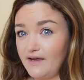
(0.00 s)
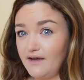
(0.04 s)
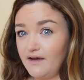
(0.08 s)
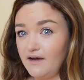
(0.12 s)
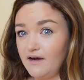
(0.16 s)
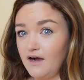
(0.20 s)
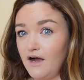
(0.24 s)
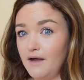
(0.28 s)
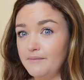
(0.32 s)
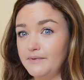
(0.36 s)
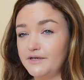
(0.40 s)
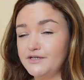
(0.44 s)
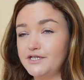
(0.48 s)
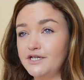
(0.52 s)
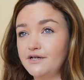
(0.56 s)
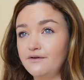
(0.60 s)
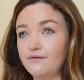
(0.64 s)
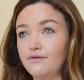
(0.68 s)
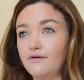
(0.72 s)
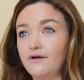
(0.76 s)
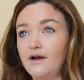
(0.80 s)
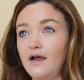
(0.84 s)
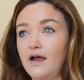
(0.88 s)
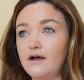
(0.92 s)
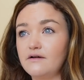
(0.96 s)
I got about two or
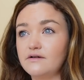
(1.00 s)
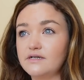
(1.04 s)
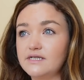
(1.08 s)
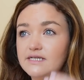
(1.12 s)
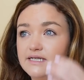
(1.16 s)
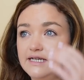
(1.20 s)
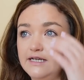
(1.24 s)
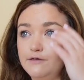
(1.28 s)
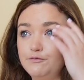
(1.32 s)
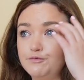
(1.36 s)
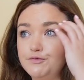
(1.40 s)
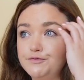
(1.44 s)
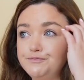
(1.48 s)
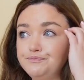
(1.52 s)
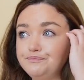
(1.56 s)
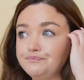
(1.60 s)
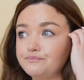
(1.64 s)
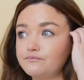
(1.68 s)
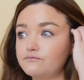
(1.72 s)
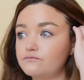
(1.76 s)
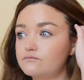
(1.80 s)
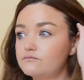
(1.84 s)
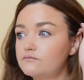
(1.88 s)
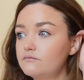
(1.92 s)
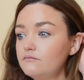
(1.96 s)
three hours sleep
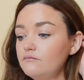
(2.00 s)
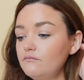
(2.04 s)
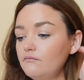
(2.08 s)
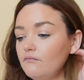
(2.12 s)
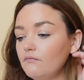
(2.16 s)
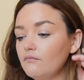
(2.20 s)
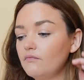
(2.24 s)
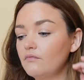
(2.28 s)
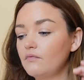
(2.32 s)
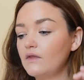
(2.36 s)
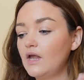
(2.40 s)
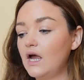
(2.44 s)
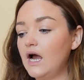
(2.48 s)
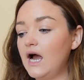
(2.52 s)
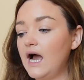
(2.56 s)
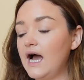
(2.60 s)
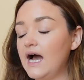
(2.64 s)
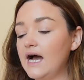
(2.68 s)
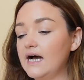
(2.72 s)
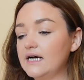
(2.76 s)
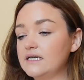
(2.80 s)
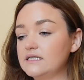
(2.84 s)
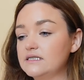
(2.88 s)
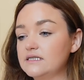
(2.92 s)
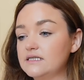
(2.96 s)

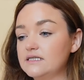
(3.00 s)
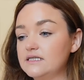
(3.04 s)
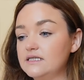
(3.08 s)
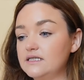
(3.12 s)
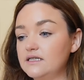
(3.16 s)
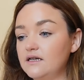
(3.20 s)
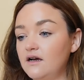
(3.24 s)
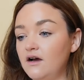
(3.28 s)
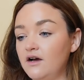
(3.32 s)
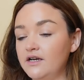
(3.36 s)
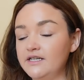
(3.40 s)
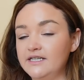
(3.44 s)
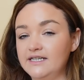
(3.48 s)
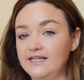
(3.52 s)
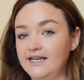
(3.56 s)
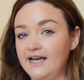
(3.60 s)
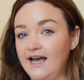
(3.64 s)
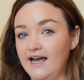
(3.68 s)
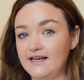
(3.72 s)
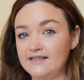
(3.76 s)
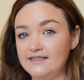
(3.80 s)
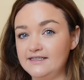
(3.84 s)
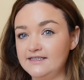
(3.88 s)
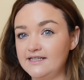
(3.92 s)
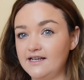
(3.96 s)
and I didn't
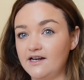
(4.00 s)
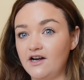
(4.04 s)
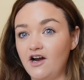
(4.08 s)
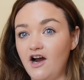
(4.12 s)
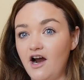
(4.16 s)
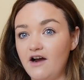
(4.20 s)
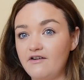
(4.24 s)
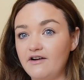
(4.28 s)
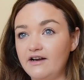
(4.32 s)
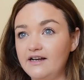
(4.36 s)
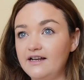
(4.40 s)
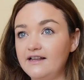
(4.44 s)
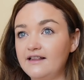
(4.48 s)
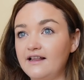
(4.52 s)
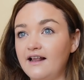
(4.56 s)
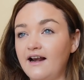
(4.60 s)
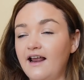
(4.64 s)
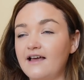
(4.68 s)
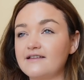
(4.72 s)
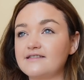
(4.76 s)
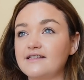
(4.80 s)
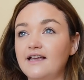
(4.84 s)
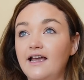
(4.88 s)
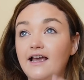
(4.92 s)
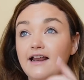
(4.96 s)
get any dinner or anything
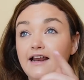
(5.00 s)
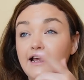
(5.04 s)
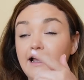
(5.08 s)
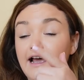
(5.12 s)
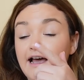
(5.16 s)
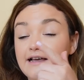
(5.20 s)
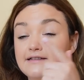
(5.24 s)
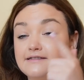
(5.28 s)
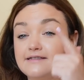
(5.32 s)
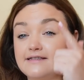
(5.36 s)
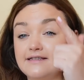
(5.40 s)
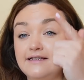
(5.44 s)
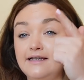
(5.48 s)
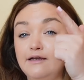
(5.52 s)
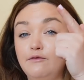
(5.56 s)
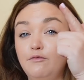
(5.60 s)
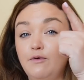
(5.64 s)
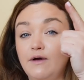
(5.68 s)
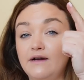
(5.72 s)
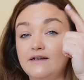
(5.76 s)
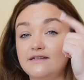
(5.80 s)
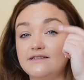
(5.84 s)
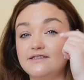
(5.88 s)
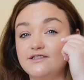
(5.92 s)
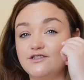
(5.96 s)
last night, and I can't sleep
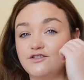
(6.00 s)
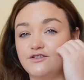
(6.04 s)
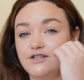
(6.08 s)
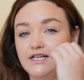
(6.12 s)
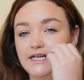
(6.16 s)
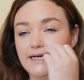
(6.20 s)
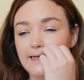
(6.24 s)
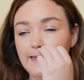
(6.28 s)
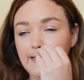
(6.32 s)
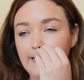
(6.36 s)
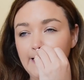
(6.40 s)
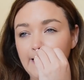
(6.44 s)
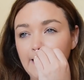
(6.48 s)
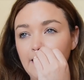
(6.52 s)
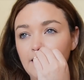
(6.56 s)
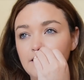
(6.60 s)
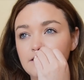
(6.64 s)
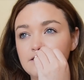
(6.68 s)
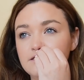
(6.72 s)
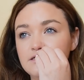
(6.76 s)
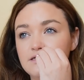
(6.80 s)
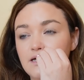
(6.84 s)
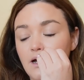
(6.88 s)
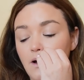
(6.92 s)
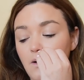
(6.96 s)
when it's sunny.
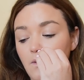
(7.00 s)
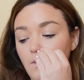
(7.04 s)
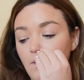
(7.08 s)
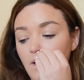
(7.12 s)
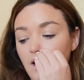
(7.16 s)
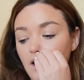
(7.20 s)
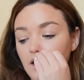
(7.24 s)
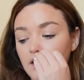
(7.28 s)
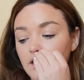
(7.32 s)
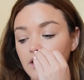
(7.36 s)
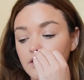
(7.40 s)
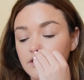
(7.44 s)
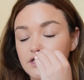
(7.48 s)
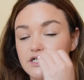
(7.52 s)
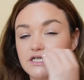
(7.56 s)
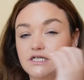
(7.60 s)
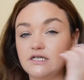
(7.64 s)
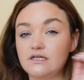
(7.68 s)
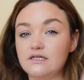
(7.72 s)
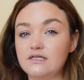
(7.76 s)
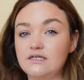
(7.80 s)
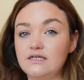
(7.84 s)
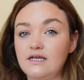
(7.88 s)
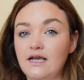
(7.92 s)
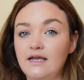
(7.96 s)
So I'm gonna
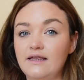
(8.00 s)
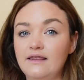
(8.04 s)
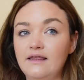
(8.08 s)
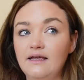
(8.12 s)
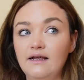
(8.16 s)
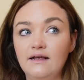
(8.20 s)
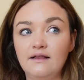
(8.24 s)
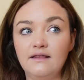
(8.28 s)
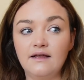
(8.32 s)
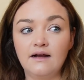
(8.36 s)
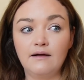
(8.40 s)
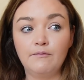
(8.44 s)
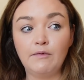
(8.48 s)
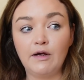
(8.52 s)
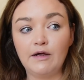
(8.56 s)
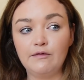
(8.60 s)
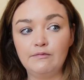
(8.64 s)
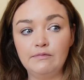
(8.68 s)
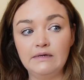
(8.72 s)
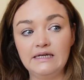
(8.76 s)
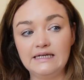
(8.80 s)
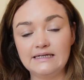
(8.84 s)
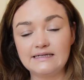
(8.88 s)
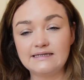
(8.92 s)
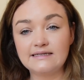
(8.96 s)
just, I think there might
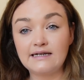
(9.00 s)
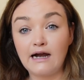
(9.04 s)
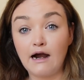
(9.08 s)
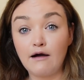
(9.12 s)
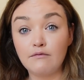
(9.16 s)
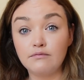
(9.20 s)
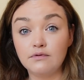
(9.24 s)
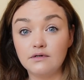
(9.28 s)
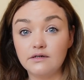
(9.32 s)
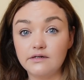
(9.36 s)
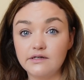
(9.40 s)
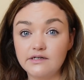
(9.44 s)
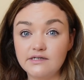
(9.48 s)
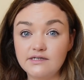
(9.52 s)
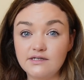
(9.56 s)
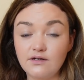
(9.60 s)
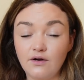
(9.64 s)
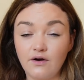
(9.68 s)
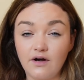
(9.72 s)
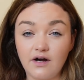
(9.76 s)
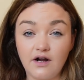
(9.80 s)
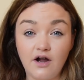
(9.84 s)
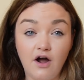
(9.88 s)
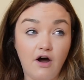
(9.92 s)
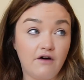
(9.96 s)
be a Starbucks
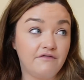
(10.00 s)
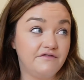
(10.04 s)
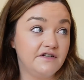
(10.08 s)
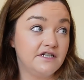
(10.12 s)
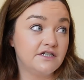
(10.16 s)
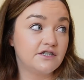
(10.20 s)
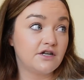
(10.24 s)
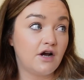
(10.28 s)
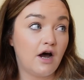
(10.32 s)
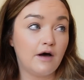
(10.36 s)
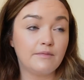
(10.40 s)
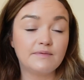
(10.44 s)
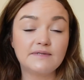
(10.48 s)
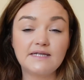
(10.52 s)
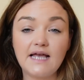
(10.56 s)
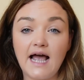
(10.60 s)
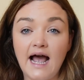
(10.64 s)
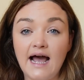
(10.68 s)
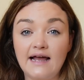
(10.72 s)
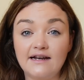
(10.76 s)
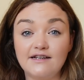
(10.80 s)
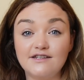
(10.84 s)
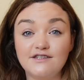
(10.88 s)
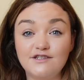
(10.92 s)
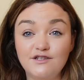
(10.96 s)
or a coffee shops
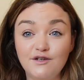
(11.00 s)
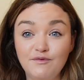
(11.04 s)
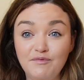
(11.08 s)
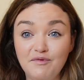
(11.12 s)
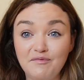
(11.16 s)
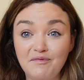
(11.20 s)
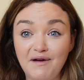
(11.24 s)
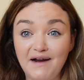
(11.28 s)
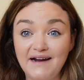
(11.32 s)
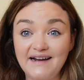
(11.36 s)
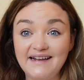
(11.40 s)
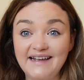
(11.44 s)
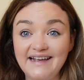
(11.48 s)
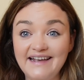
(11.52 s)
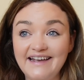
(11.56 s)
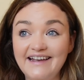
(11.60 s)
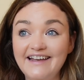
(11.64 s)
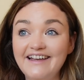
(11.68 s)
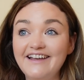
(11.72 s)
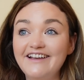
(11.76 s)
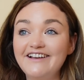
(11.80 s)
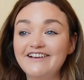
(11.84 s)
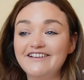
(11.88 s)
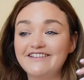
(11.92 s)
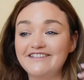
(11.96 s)
and a supermarket
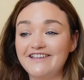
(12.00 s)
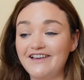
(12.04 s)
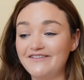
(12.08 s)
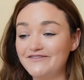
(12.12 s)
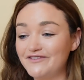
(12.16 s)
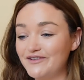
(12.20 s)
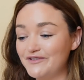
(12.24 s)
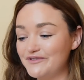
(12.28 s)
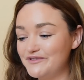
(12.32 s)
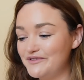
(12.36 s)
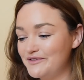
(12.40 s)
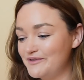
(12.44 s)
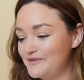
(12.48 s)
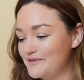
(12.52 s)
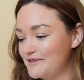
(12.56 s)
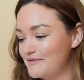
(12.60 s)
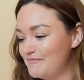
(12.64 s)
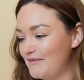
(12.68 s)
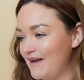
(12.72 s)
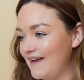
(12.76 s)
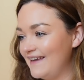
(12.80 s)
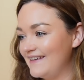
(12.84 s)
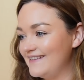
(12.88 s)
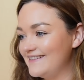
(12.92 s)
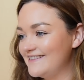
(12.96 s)
because I have no
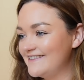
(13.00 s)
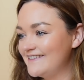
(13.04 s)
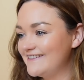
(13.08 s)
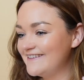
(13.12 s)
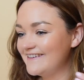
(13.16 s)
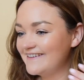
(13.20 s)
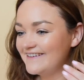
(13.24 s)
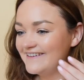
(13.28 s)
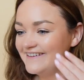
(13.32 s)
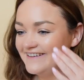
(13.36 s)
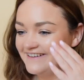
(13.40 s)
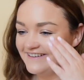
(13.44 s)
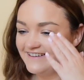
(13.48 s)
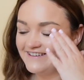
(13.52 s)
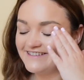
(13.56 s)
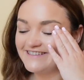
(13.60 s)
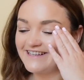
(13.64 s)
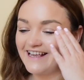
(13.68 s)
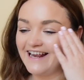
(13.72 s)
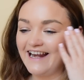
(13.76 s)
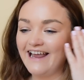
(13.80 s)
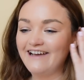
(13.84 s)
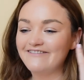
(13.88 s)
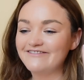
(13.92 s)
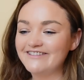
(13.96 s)
toothpaste because
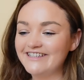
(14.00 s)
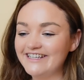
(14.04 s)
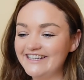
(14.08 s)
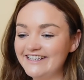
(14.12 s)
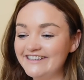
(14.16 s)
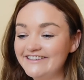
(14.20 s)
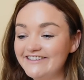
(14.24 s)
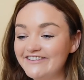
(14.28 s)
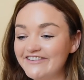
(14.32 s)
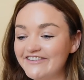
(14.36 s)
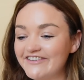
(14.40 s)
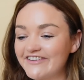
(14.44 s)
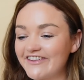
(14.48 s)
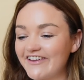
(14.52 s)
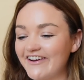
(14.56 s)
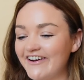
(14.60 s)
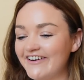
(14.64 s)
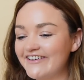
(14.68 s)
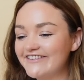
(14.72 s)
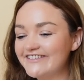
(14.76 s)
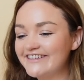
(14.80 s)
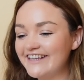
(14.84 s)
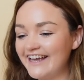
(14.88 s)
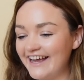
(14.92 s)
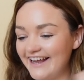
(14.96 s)
I left it in the other
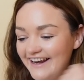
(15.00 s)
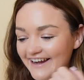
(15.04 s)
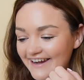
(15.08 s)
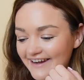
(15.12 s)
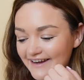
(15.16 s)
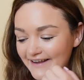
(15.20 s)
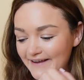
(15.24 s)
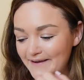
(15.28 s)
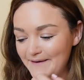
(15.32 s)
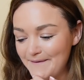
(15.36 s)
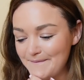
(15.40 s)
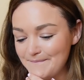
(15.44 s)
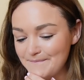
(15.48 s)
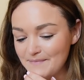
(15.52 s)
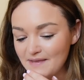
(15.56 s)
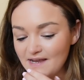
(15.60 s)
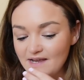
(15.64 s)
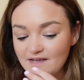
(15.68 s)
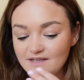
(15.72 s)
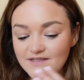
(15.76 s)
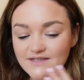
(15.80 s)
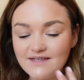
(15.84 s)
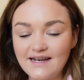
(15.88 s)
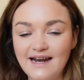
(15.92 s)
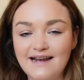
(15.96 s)
hotel.
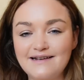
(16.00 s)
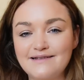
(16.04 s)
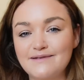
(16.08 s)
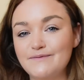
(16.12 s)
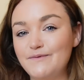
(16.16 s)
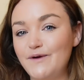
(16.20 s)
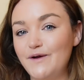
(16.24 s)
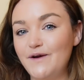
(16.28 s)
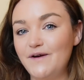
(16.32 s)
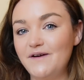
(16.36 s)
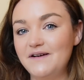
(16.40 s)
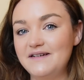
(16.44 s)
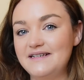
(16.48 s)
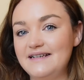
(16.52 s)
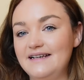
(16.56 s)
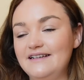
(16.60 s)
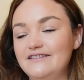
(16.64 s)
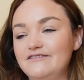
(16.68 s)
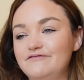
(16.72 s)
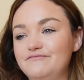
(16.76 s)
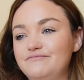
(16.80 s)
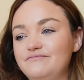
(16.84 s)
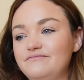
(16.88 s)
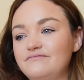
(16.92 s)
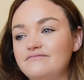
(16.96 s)
So that is my
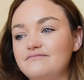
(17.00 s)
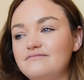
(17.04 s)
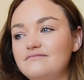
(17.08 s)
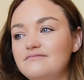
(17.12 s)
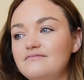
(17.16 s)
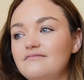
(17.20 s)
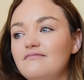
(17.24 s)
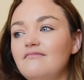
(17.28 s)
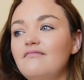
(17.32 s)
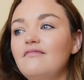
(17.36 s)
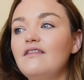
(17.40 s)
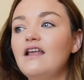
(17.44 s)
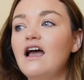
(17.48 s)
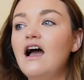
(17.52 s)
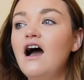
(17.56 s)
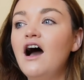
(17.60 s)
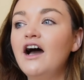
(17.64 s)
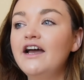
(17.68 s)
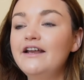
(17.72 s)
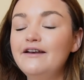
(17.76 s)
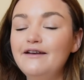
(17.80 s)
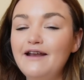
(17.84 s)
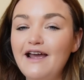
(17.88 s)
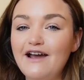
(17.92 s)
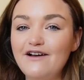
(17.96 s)
ordeal.
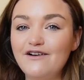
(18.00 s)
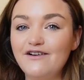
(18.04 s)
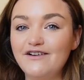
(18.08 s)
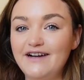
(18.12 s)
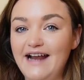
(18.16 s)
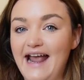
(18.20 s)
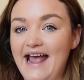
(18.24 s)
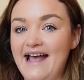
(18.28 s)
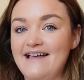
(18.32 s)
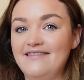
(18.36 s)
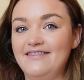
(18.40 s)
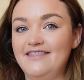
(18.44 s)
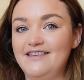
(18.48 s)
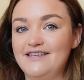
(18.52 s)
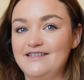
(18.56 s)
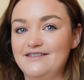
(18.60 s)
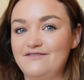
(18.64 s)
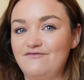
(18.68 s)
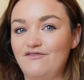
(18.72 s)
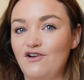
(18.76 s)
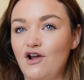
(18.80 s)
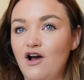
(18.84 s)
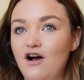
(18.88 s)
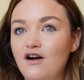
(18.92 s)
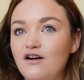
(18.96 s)
I'm now gonna end this
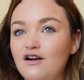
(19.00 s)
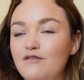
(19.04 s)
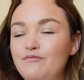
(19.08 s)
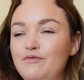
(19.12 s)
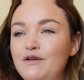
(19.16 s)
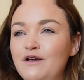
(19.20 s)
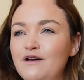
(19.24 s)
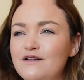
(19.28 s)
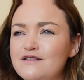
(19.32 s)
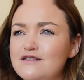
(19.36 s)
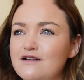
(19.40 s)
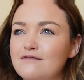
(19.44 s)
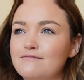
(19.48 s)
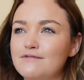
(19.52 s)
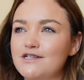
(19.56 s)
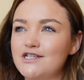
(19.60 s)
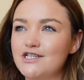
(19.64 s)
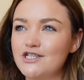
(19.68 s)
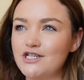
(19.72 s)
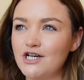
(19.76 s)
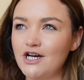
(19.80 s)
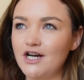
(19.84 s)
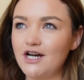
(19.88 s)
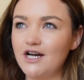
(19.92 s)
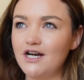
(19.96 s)
vlog because I'm
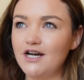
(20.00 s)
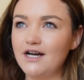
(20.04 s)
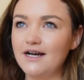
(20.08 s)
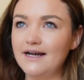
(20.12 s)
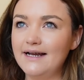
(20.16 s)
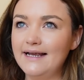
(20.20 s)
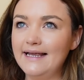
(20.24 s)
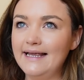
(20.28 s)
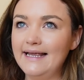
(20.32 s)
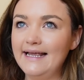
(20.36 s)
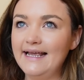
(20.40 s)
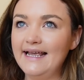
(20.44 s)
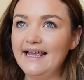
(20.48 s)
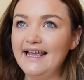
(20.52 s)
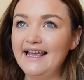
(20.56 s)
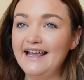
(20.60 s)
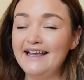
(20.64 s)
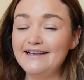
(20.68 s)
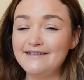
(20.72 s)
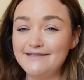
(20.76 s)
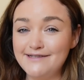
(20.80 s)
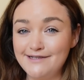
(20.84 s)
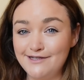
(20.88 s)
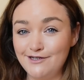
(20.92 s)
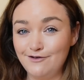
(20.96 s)
sure
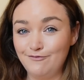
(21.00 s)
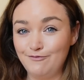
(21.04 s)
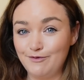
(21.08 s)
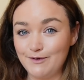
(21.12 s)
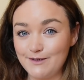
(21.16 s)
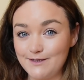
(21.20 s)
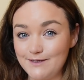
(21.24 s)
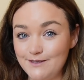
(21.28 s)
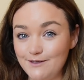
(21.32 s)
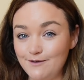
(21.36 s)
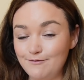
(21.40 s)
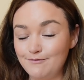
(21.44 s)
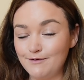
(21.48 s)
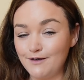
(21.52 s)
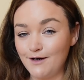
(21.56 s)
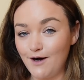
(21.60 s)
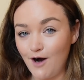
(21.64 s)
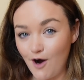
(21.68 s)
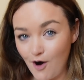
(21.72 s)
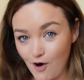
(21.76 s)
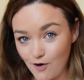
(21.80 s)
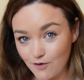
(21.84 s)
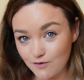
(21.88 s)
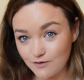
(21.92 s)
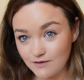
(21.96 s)
it's super, super
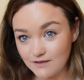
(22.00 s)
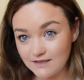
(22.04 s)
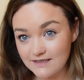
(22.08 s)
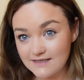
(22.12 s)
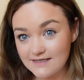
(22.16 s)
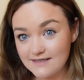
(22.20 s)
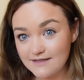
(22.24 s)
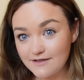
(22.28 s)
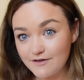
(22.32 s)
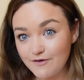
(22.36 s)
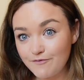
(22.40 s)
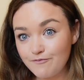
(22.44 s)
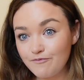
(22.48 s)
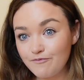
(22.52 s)
old.